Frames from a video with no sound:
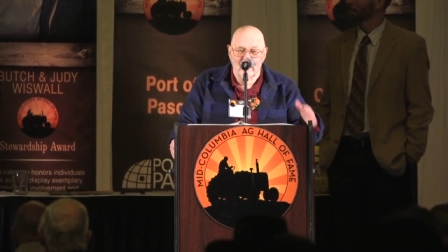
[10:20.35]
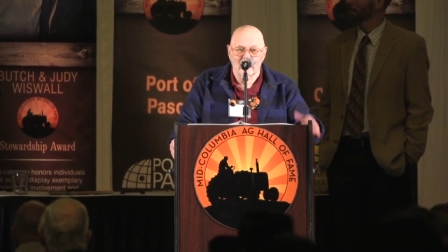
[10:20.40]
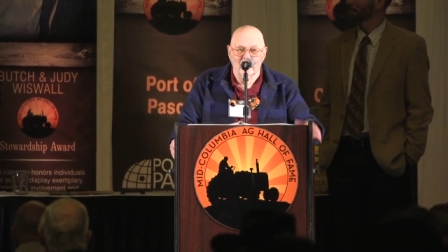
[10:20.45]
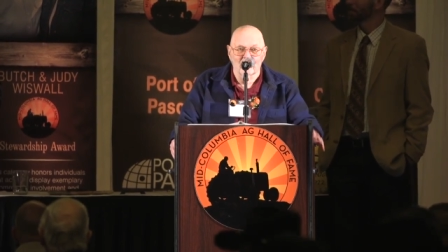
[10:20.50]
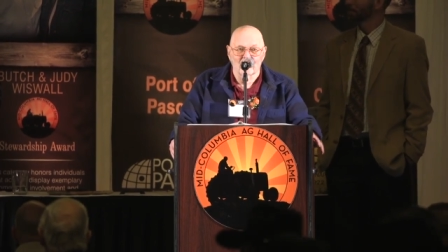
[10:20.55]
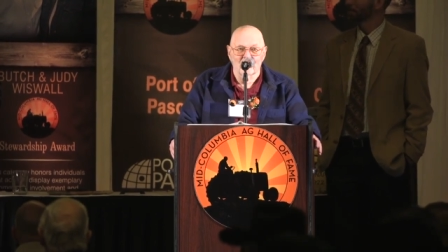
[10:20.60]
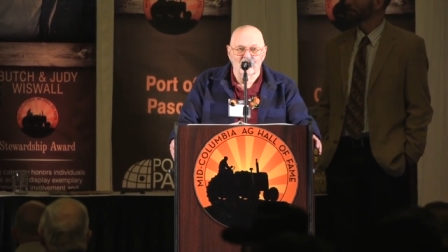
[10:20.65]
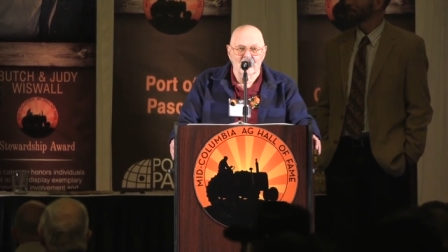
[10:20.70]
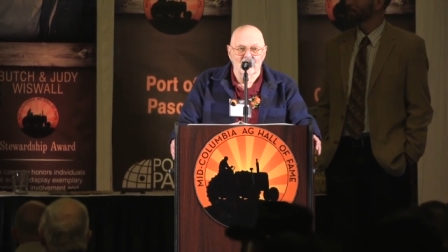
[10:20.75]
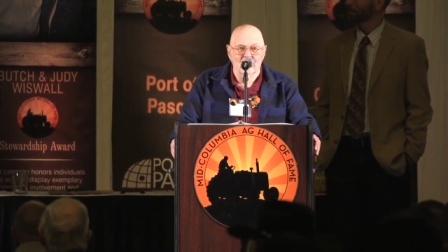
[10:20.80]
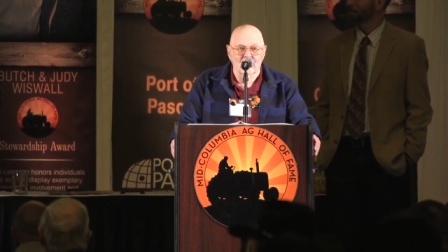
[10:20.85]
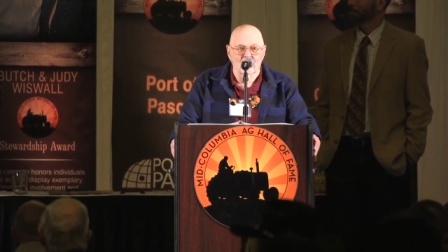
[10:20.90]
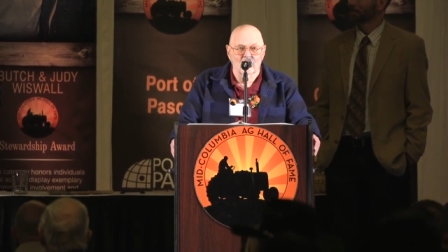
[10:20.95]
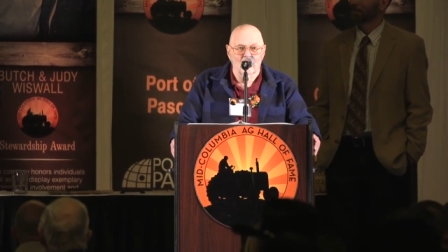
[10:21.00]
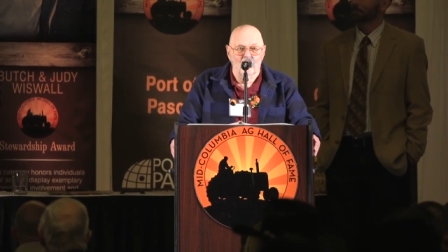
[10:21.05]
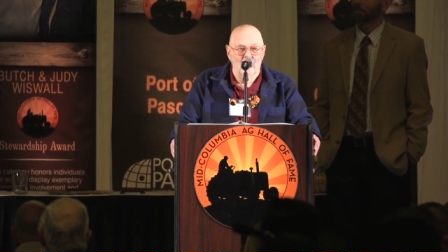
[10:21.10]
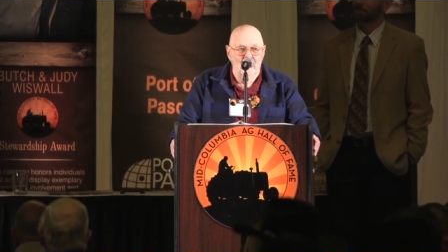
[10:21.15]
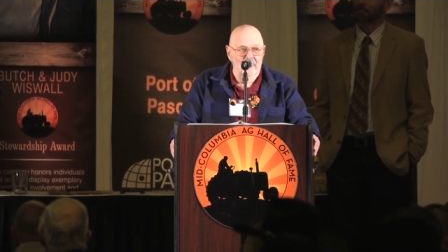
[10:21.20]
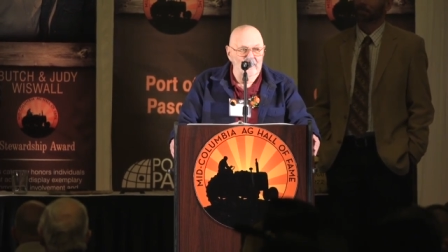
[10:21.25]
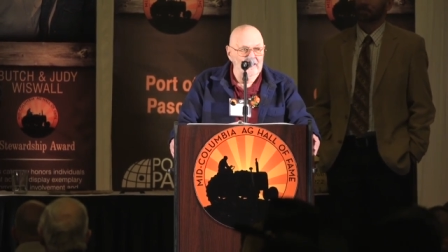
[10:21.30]
have
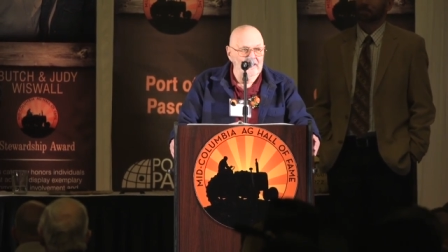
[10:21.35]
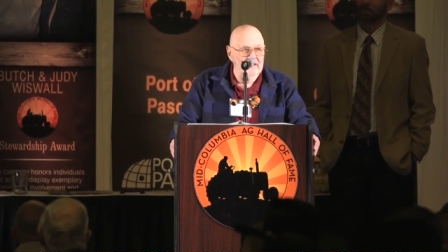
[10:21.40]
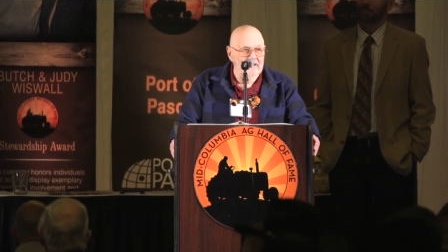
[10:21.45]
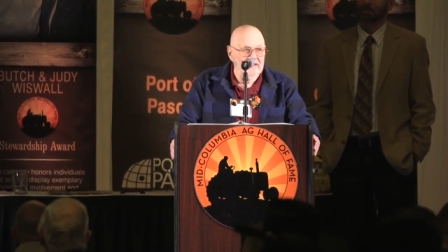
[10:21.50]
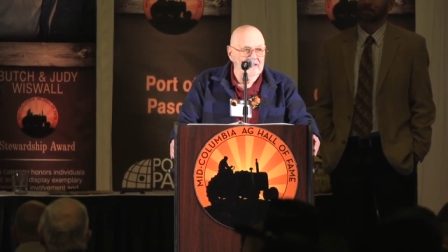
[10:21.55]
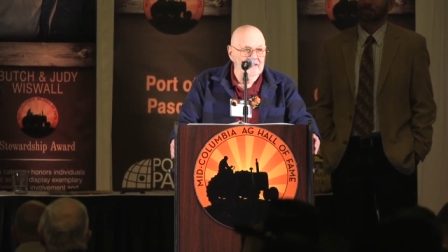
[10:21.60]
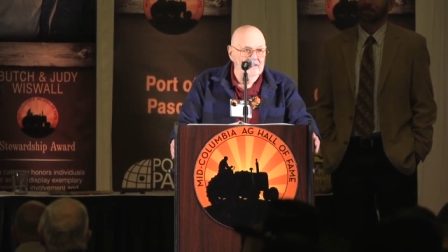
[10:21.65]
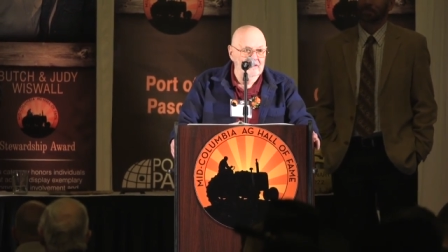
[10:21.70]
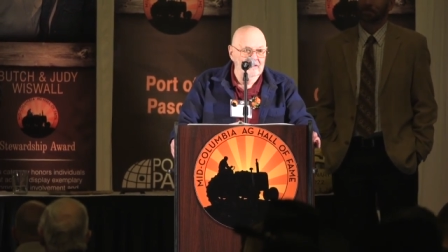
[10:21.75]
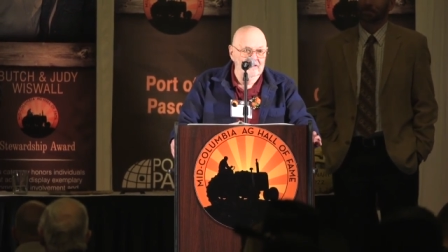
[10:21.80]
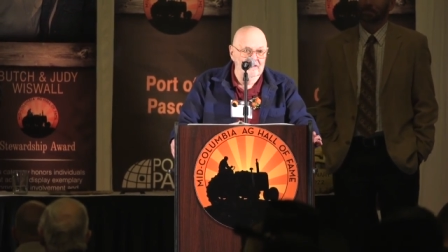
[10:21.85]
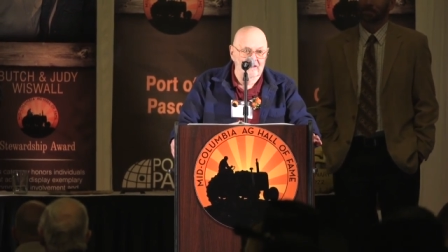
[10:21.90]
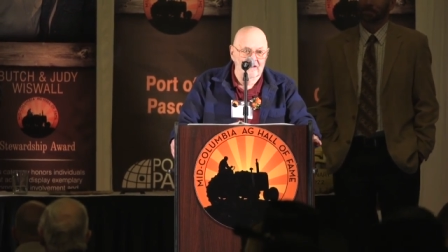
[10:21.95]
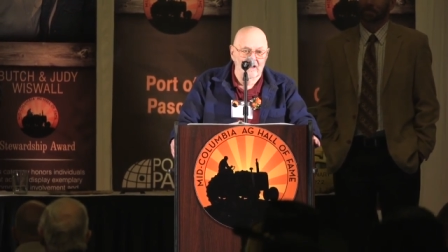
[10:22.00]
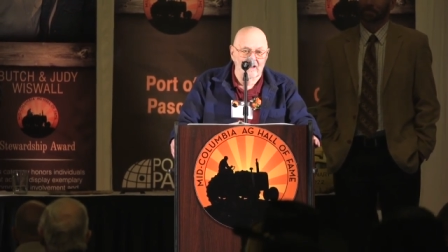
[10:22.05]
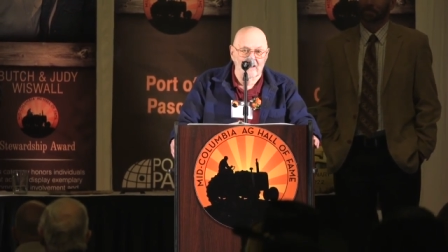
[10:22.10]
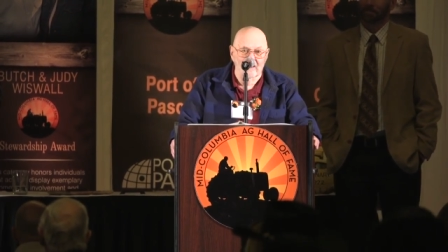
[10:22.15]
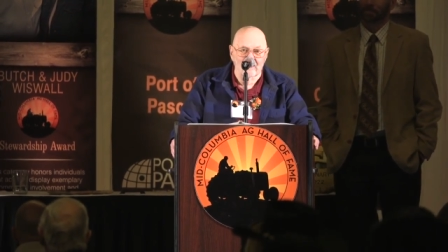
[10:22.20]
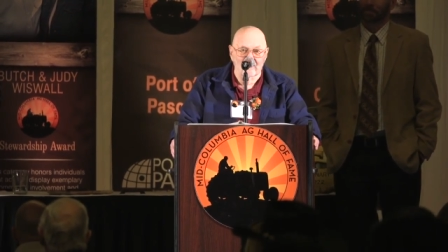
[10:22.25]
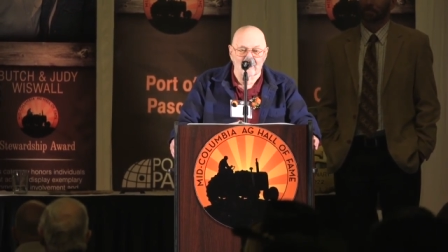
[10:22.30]
uh, wine,
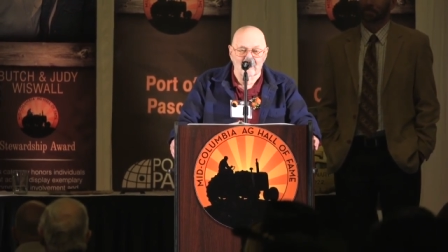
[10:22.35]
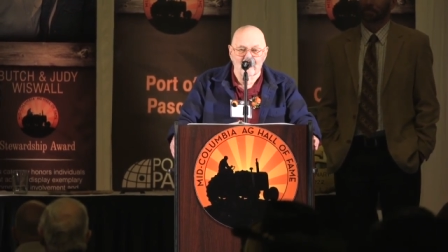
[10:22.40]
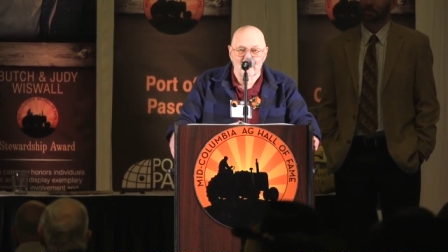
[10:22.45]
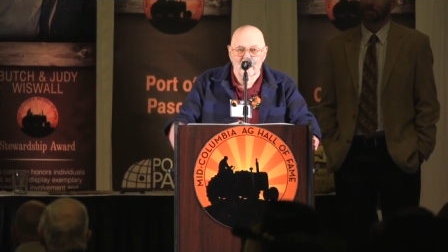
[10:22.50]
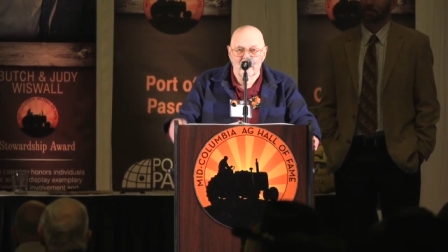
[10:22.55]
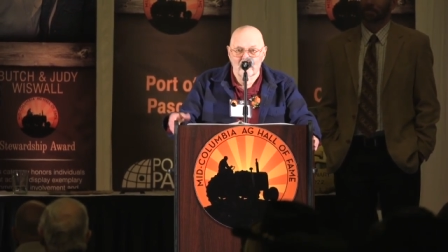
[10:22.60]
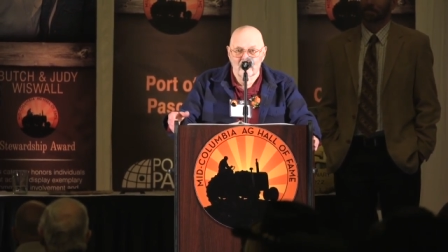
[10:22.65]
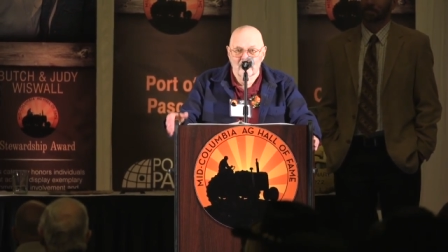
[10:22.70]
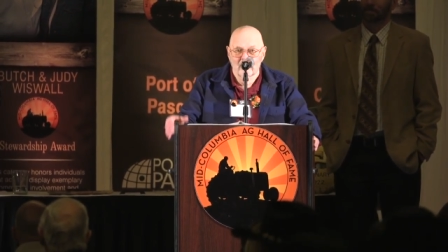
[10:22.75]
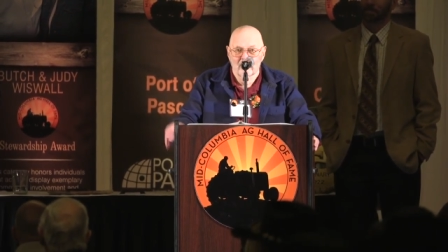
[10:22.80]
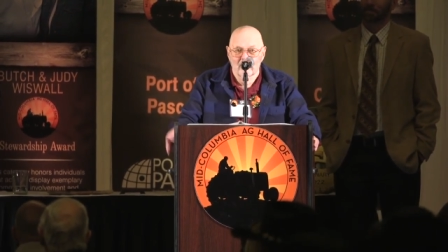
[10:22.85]
uh,